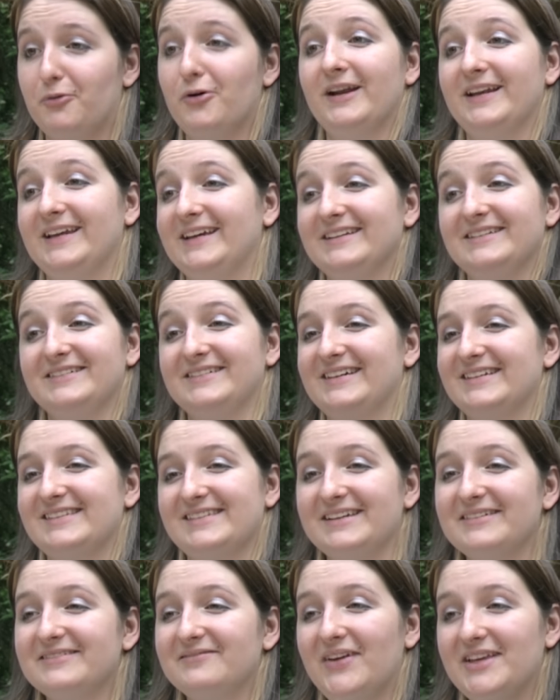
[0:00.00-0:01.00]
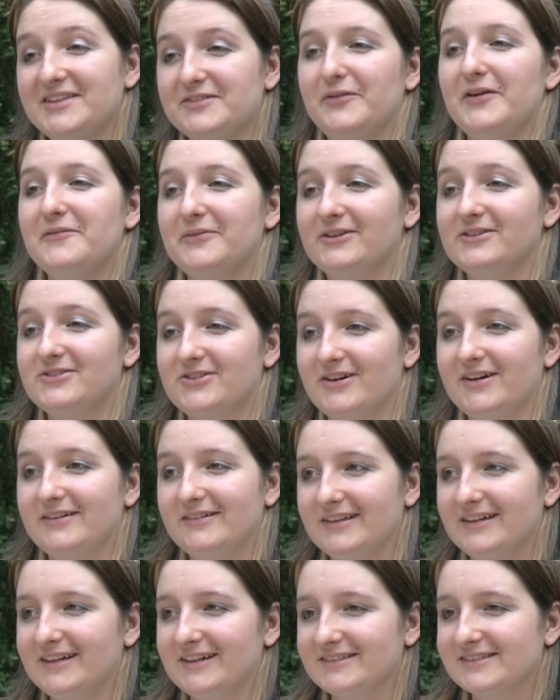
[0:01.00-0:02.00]
brilliant because it means people are trying
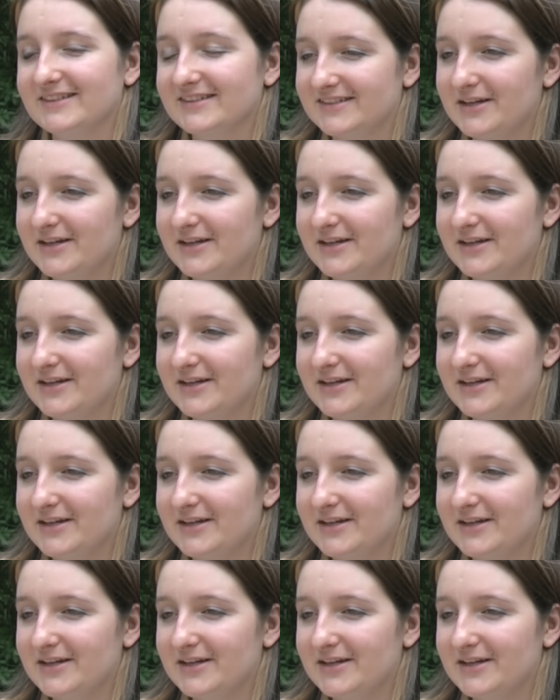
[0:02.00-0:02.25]
really hard to